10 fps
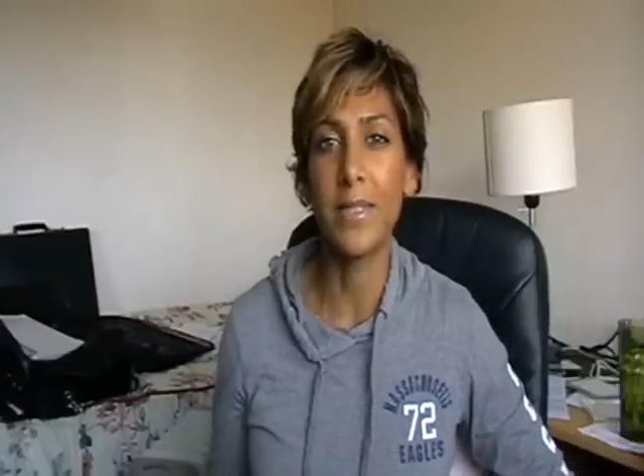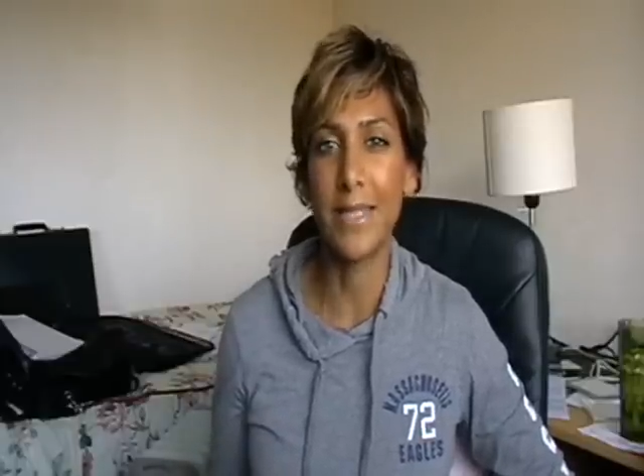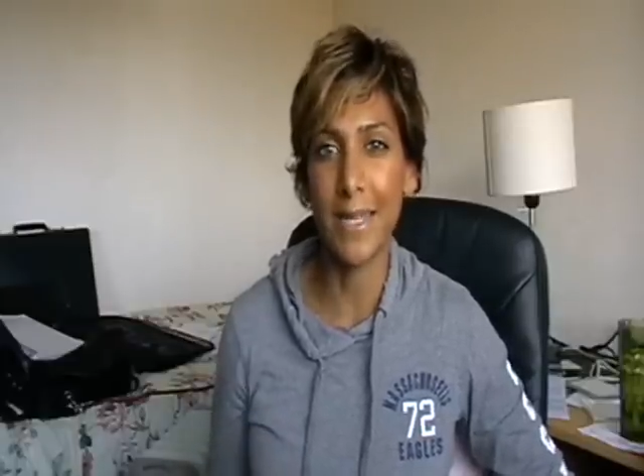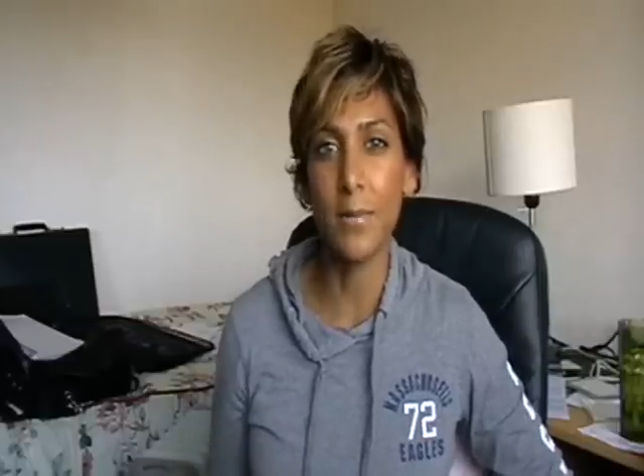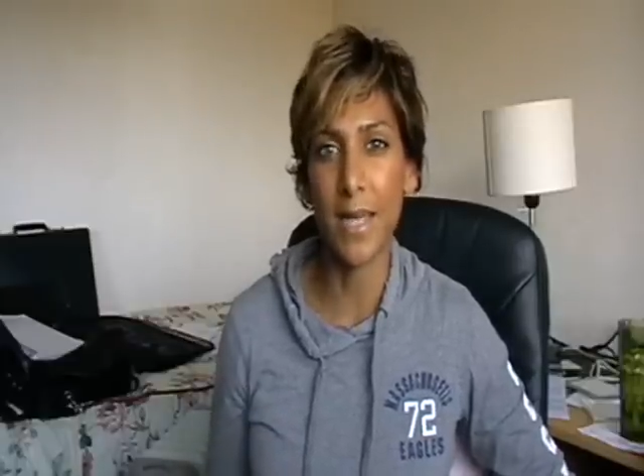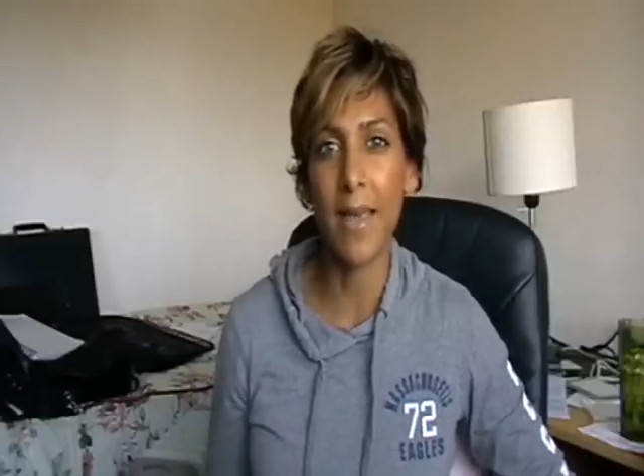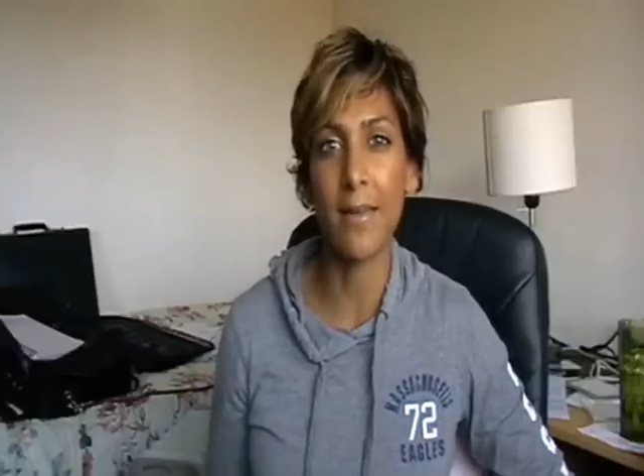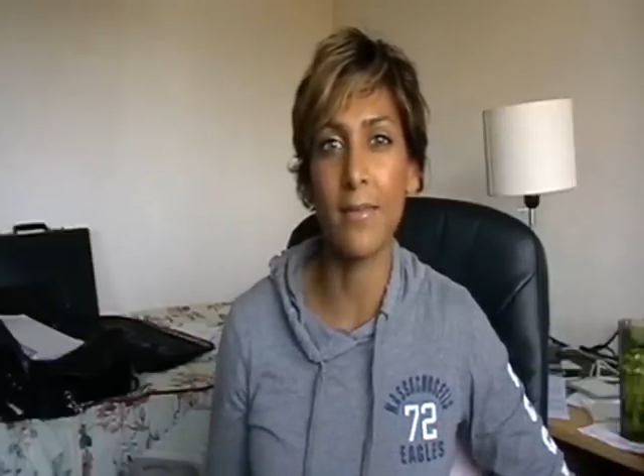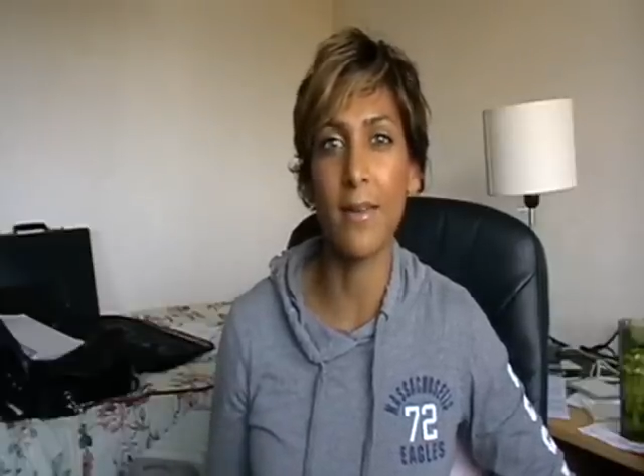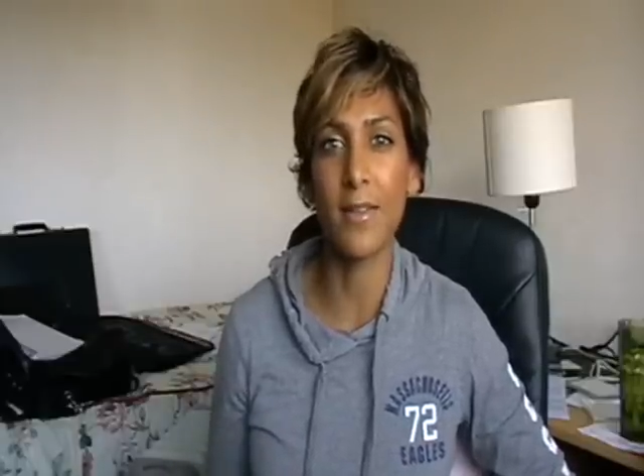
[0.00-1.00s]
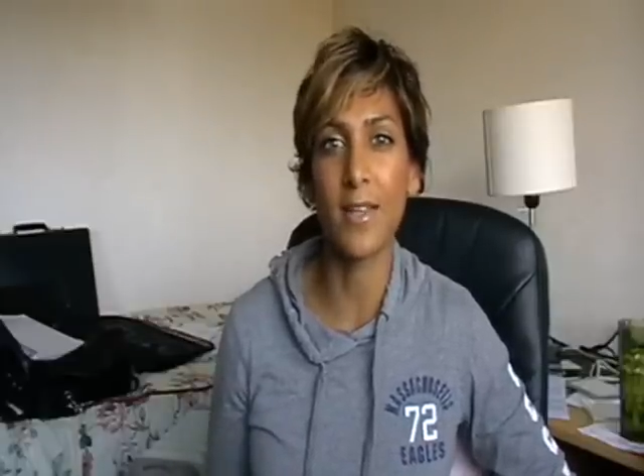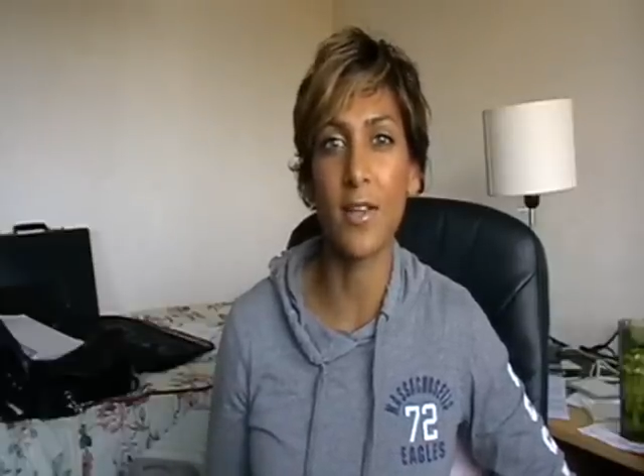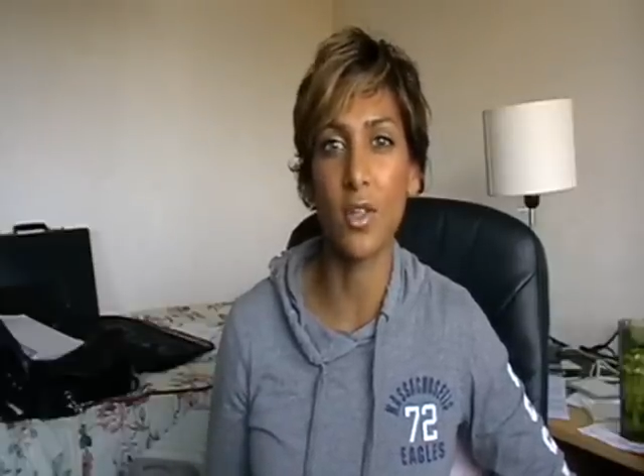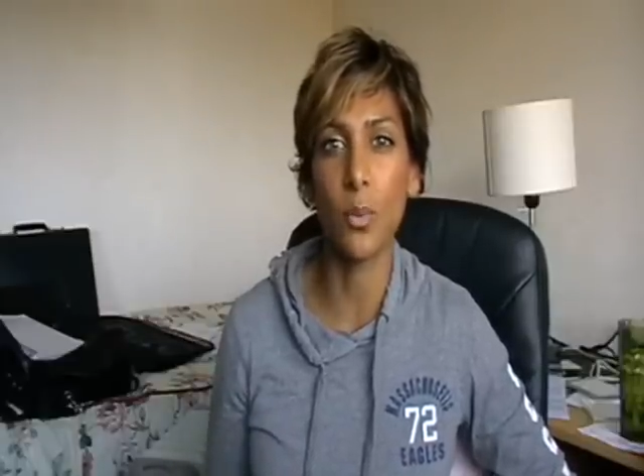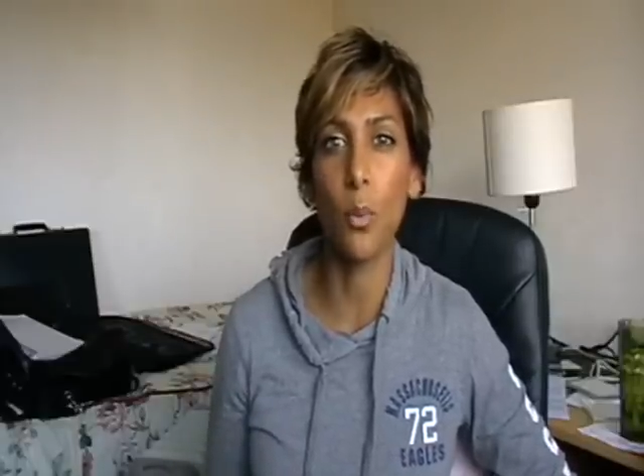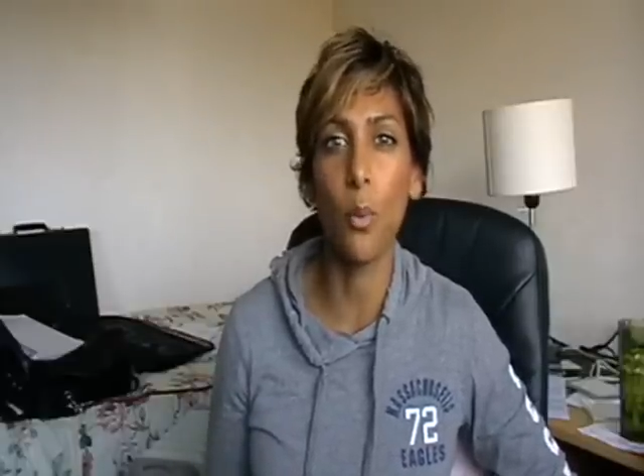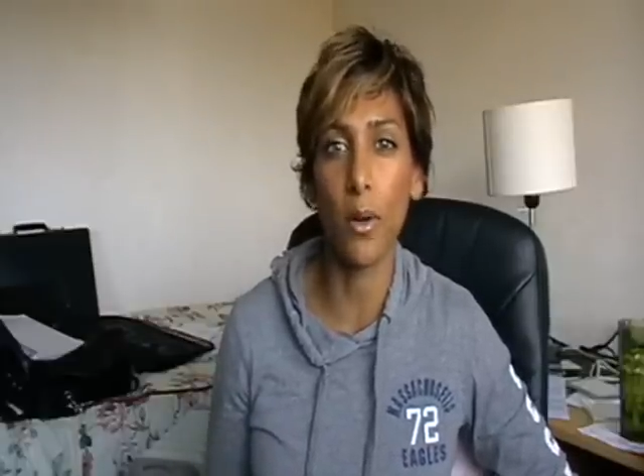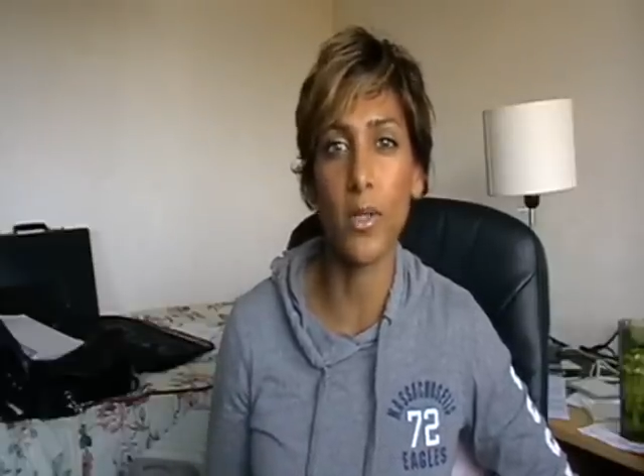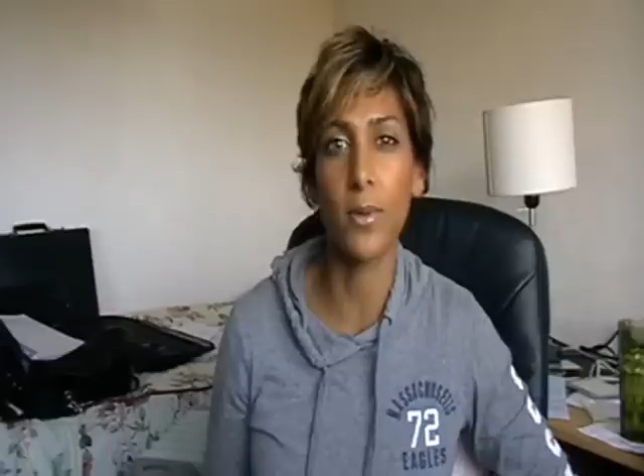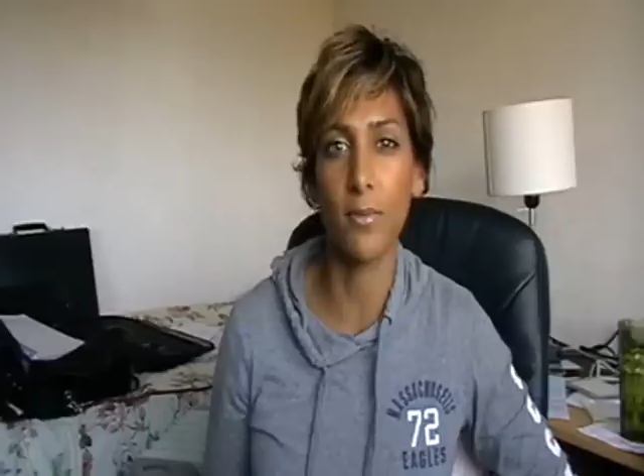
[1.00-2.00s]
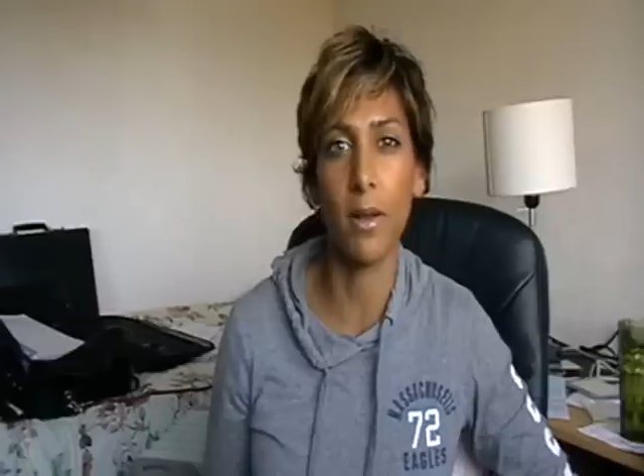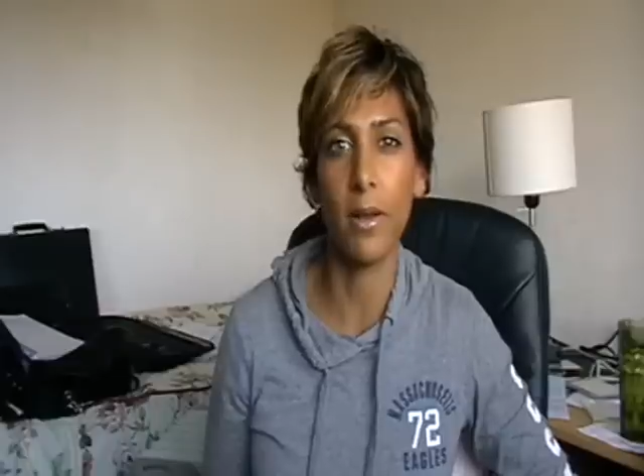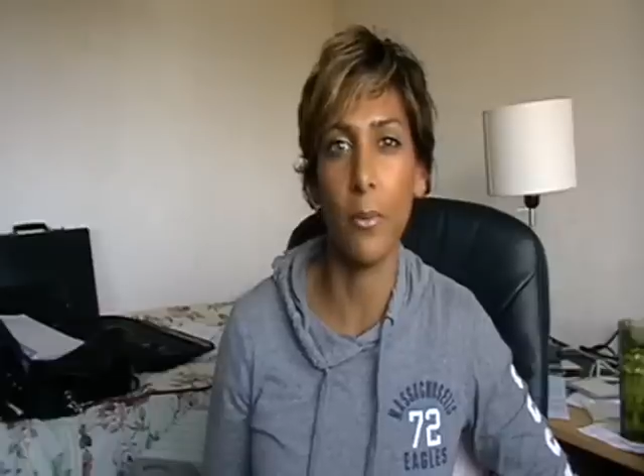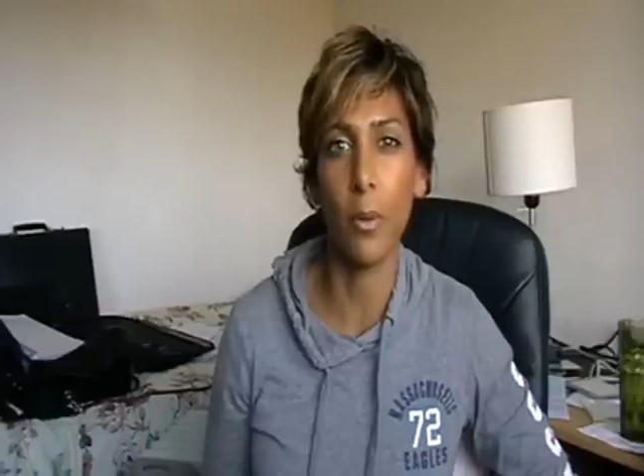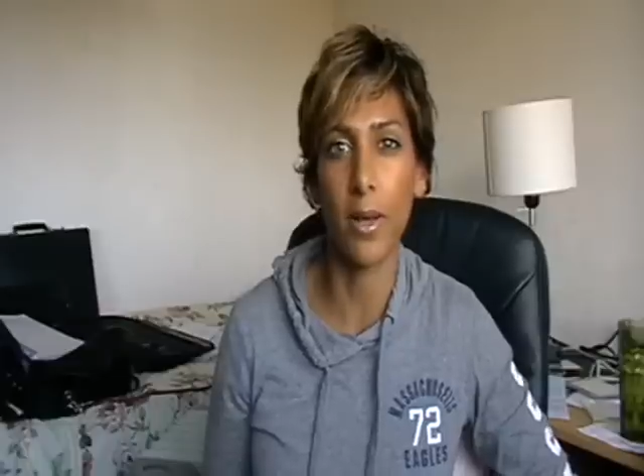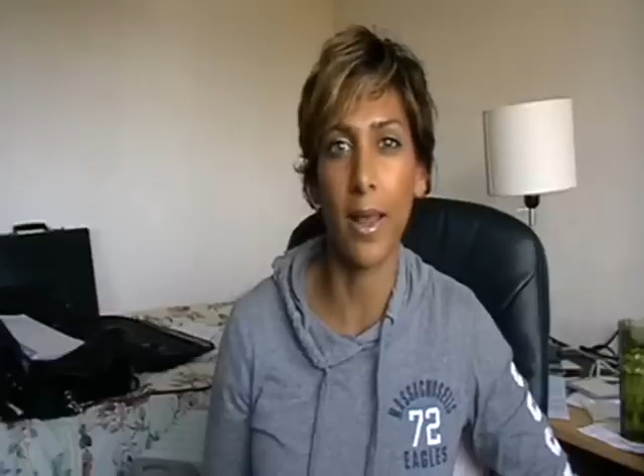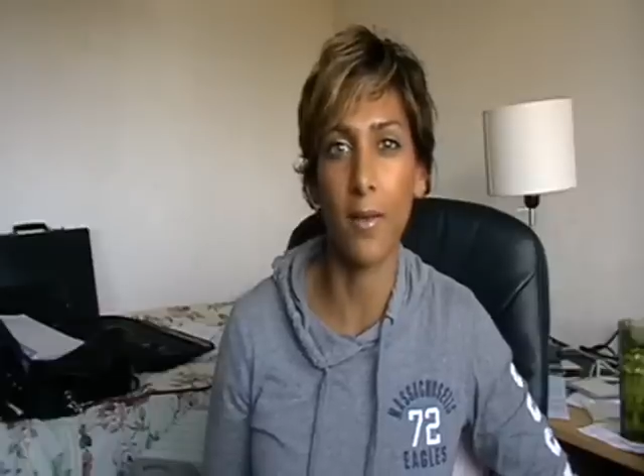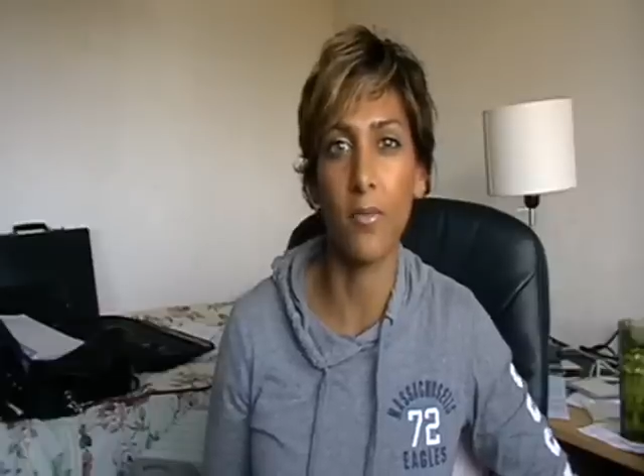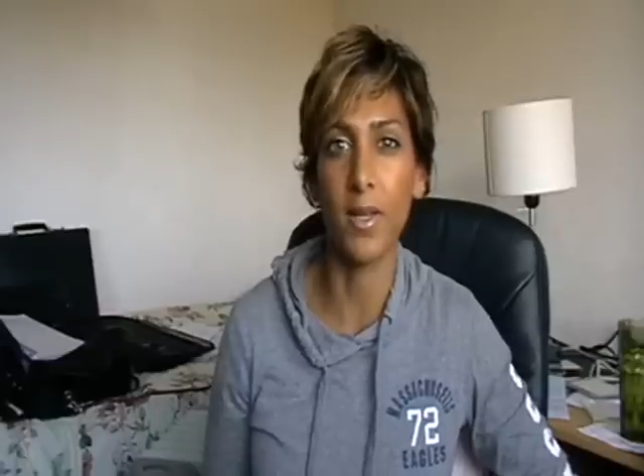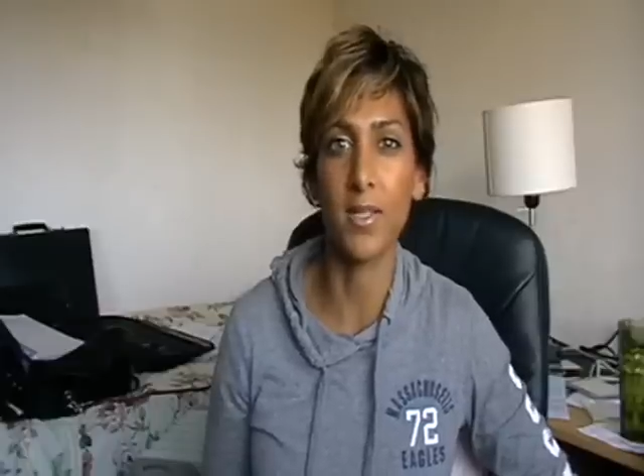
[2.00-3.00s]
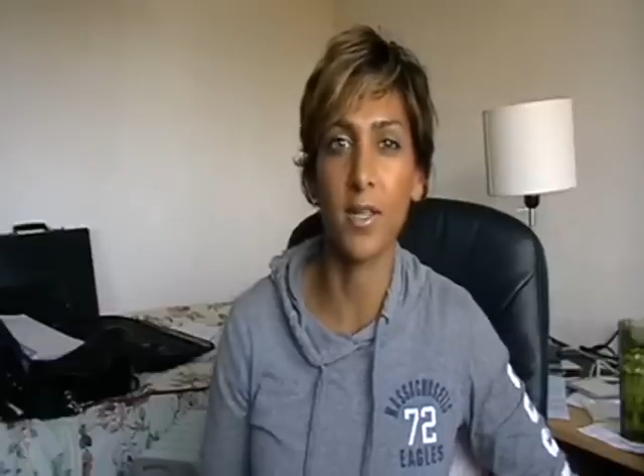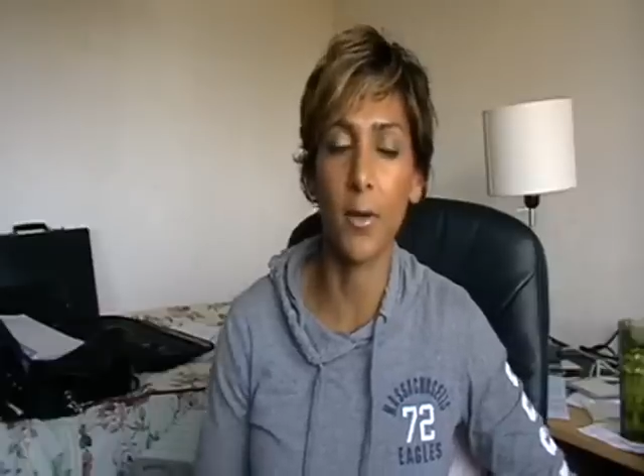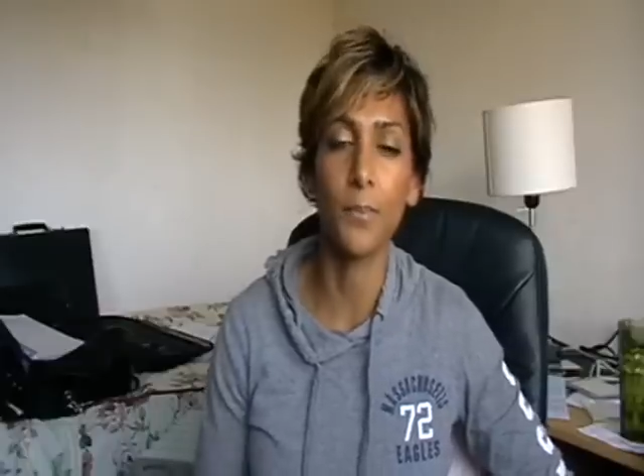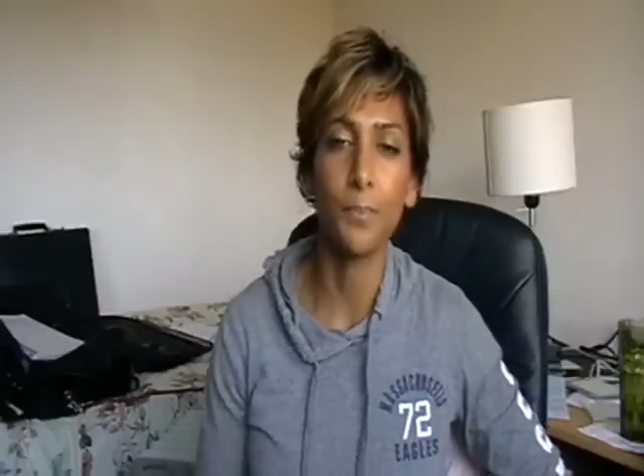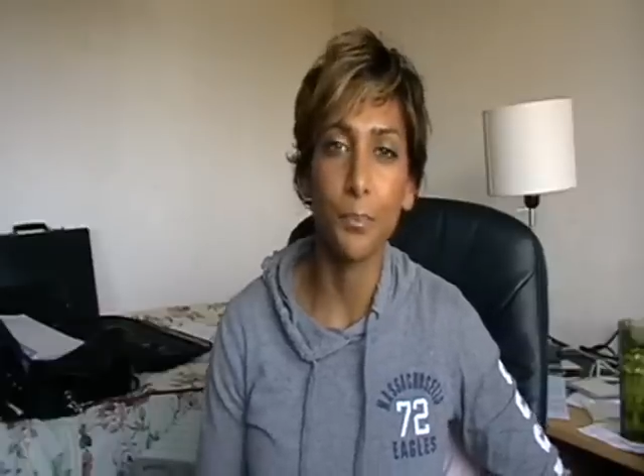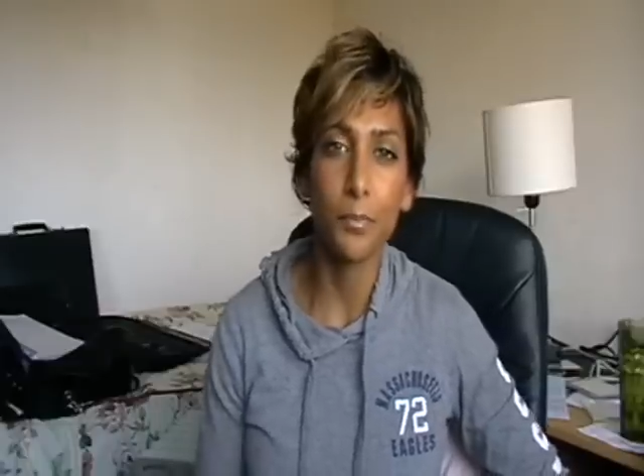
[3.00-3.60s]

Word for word: deep down inside you, what do I really want out of this? So,